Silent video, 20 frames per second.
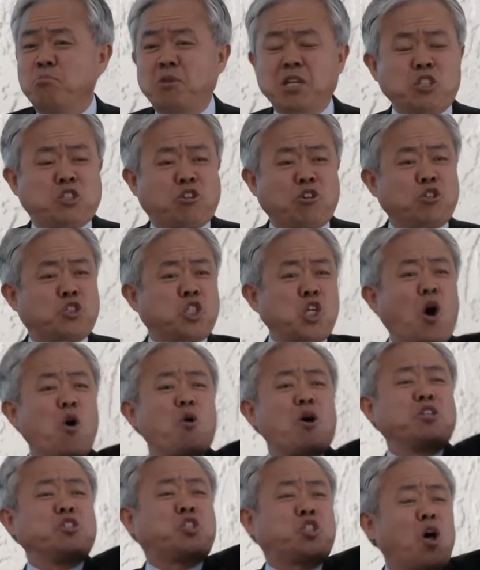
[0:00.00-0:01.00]
Mr.
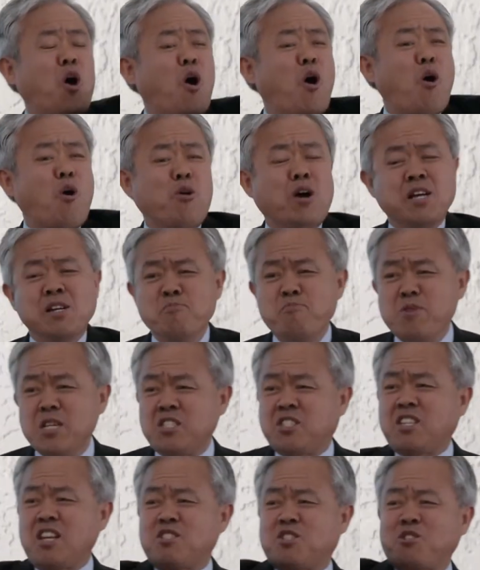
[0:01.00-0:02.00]
So and so,
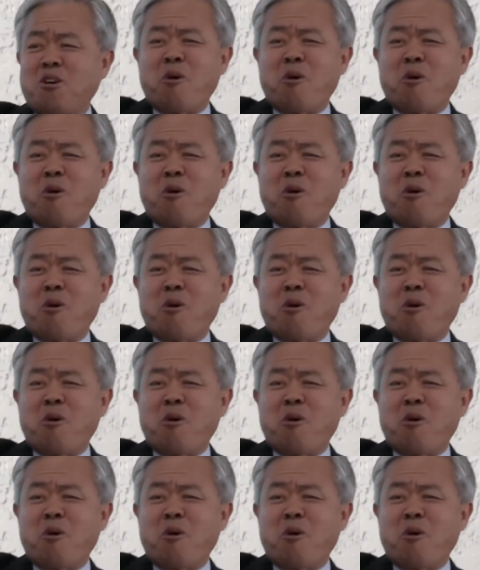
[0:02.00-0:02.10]
Mrs.